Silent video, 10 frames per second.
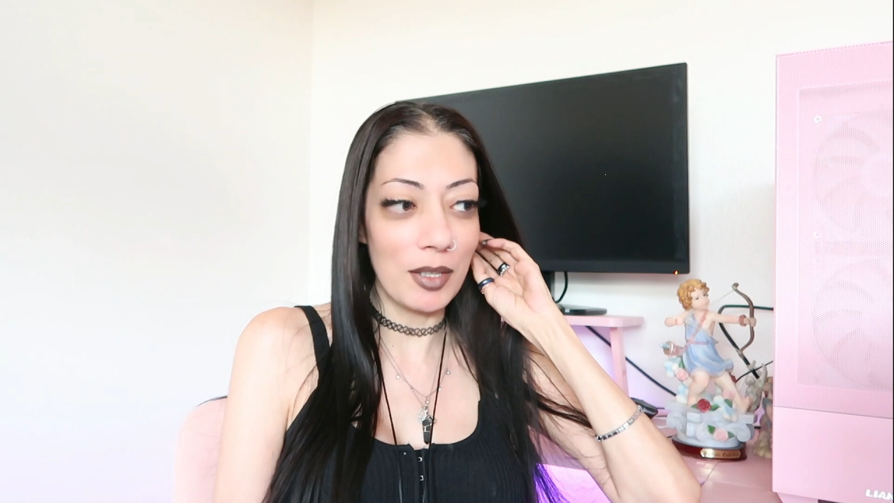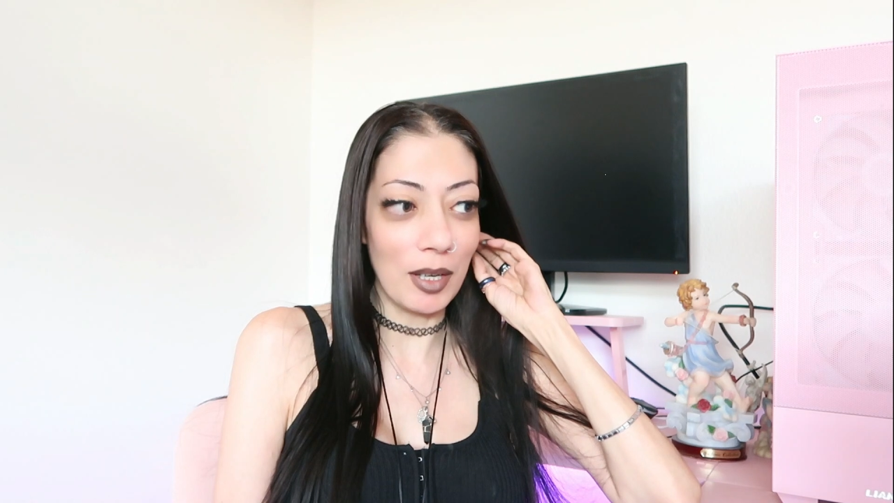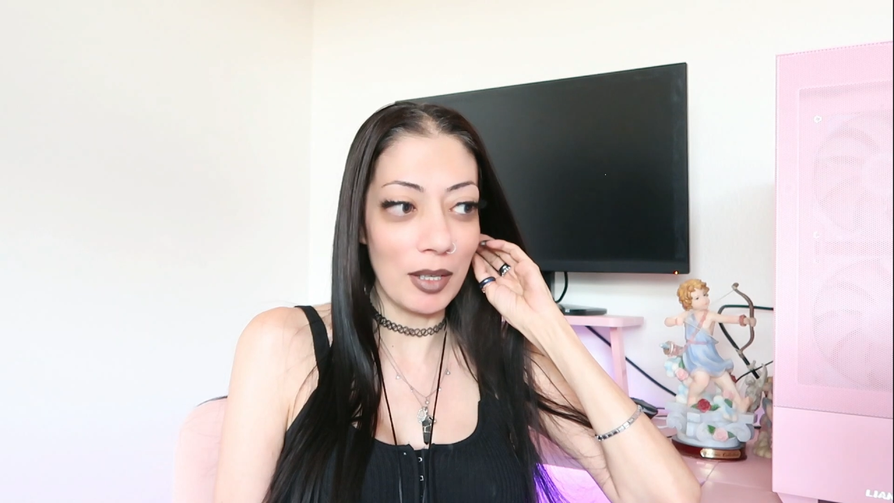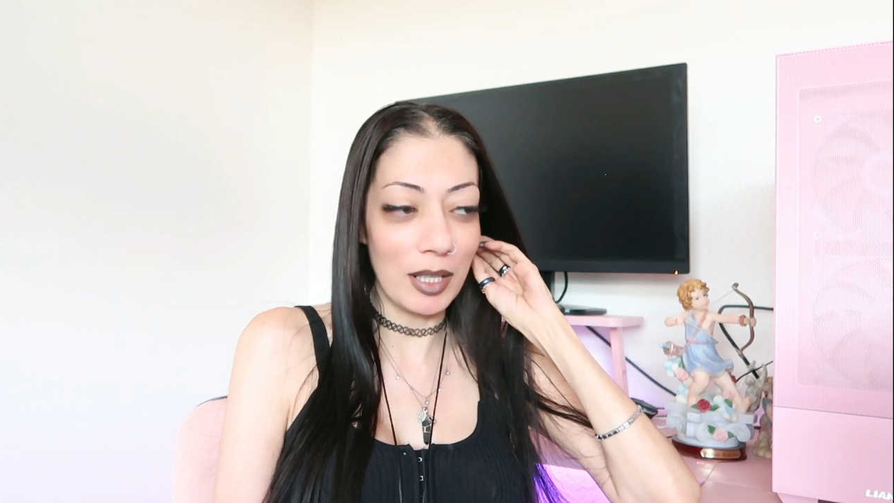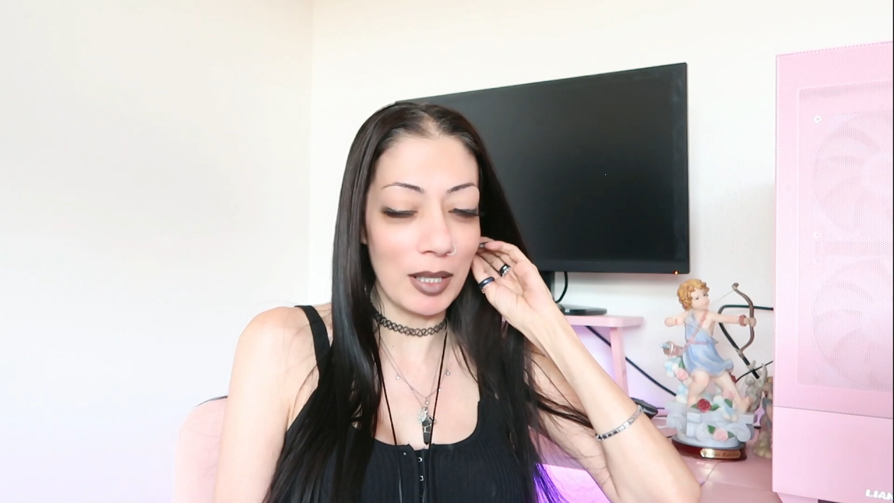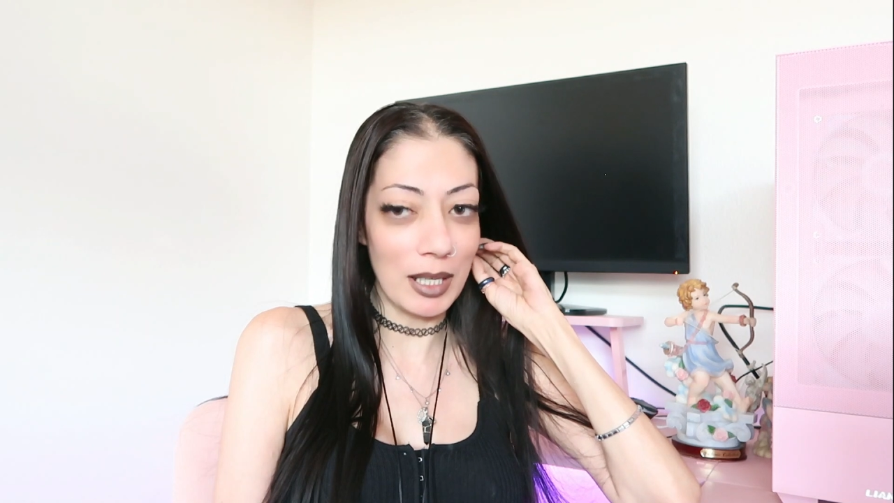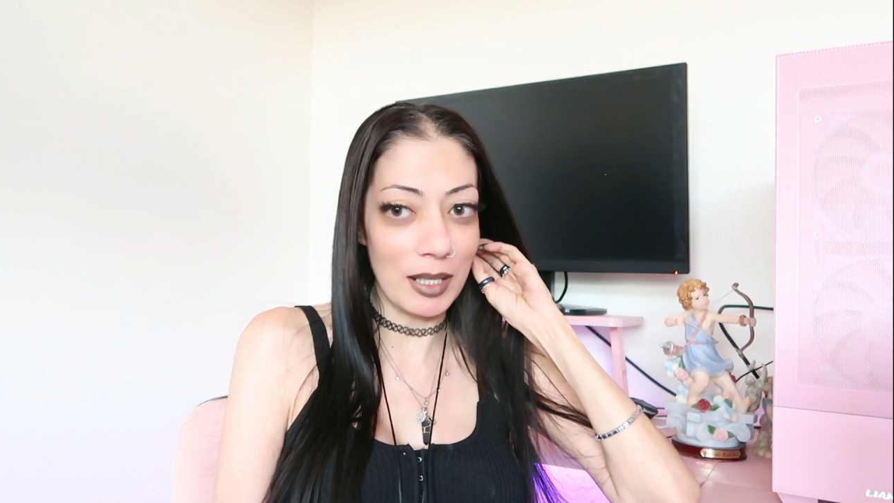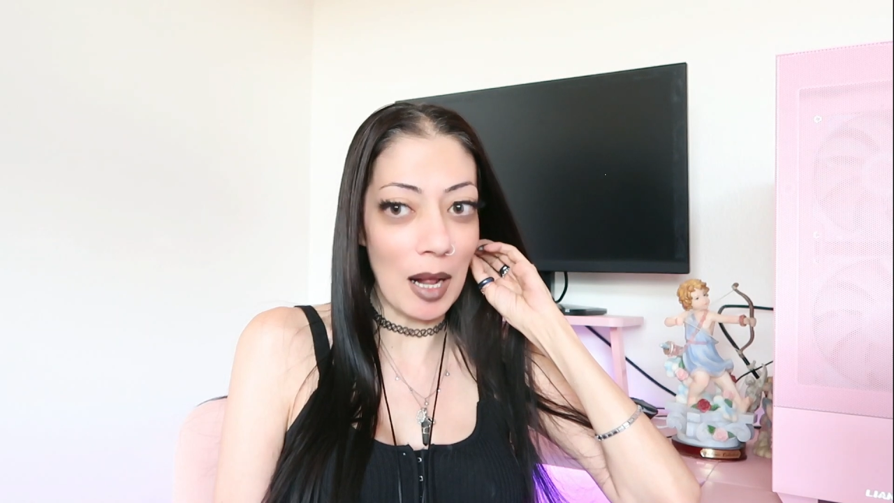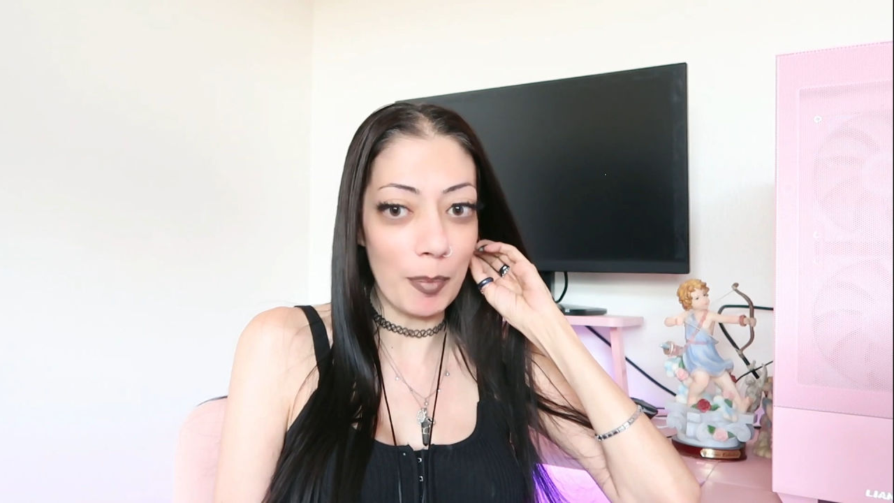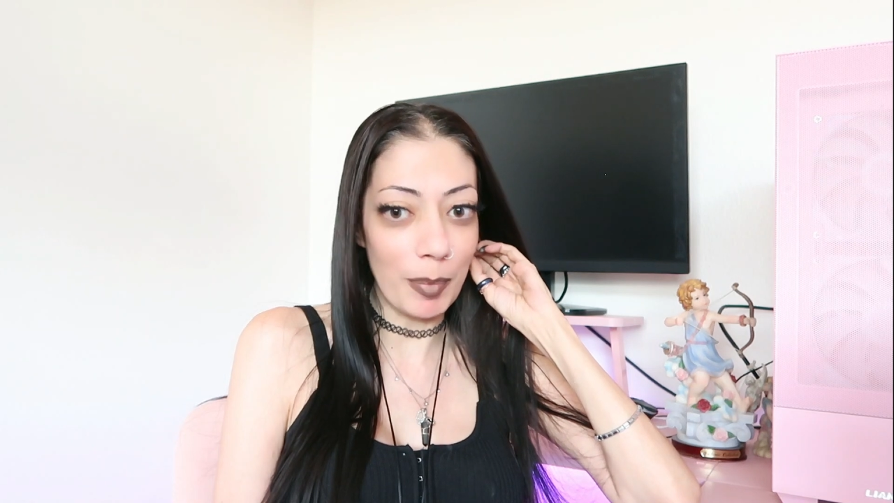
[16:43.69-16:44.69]
so he, he's
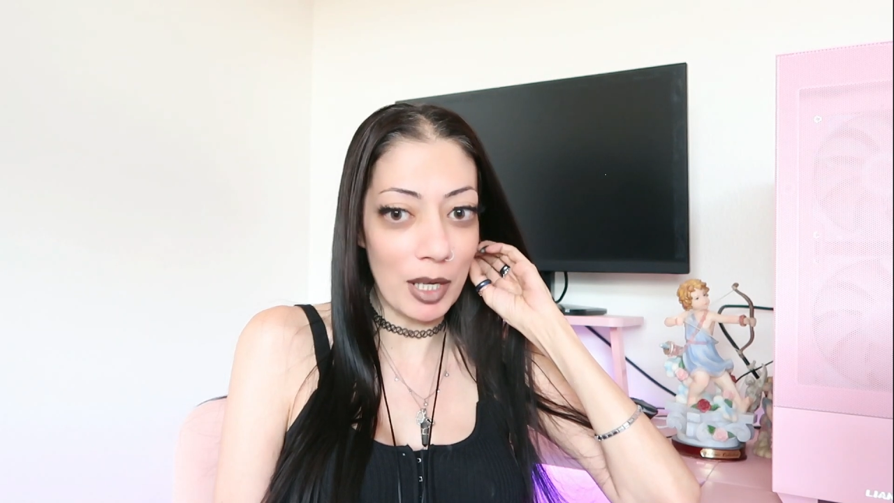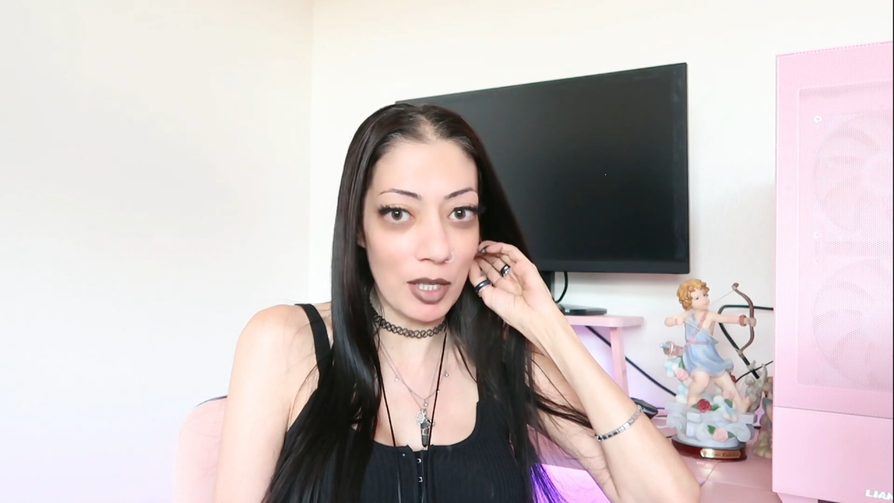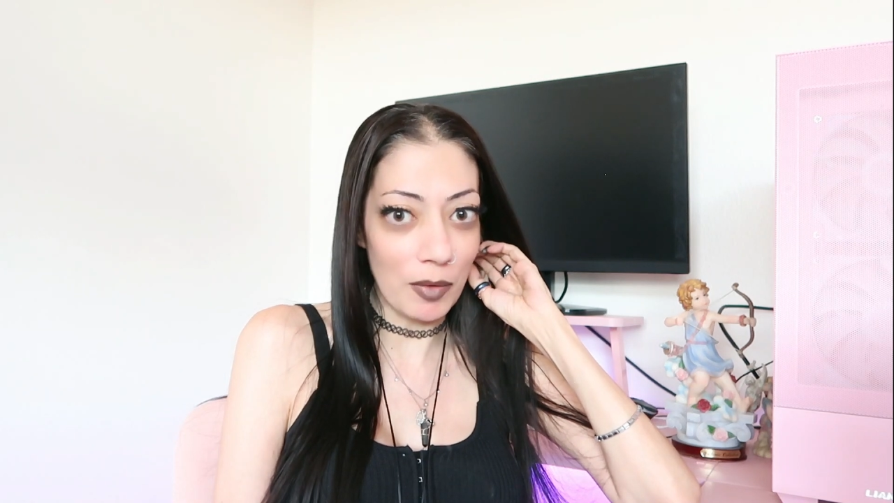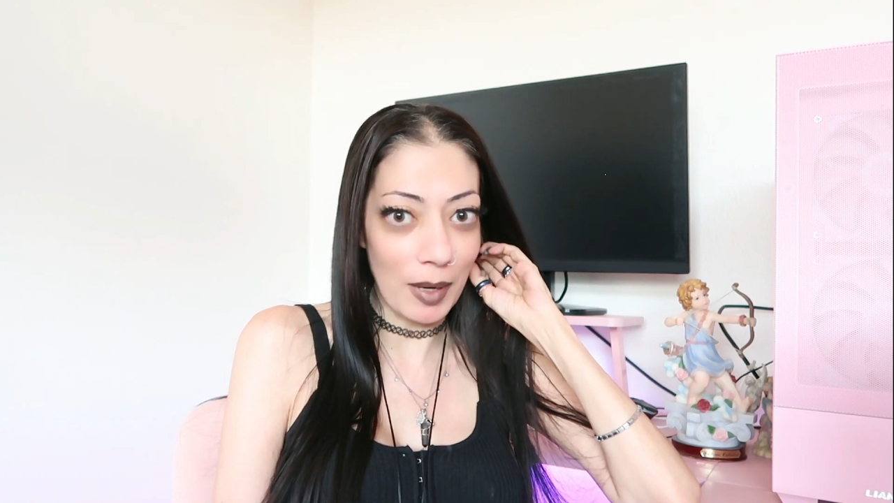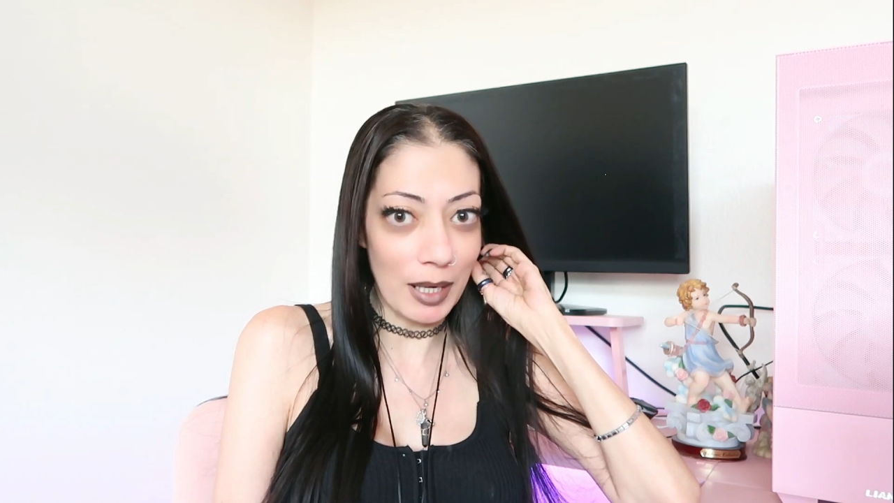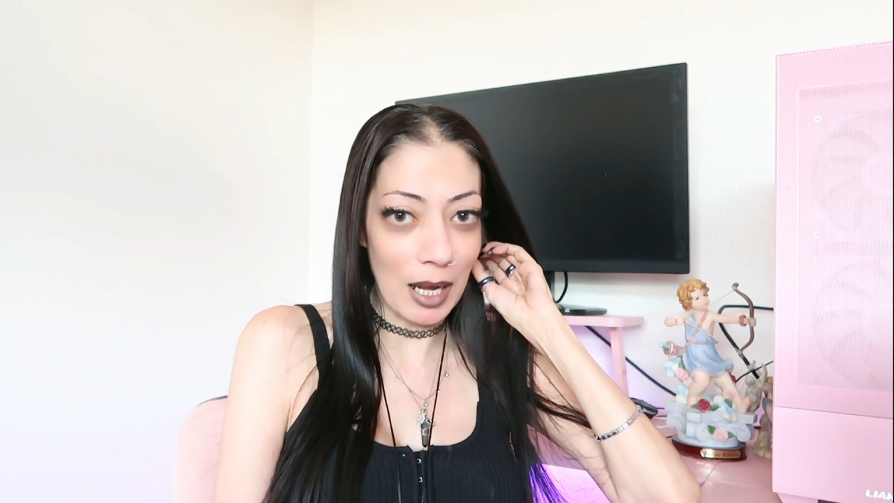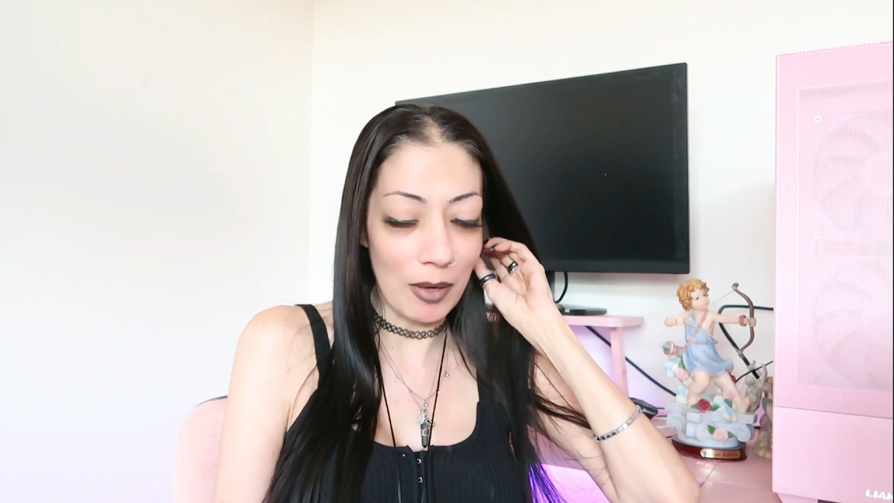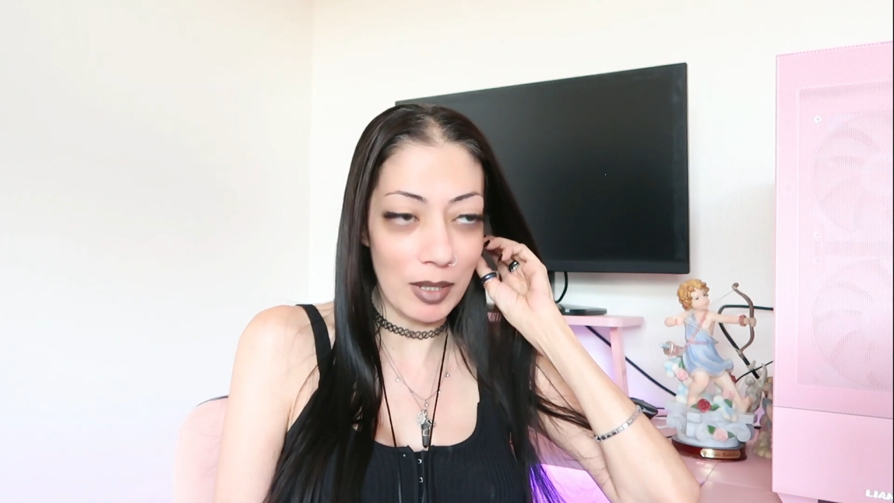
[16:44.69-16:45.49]
not budging right now.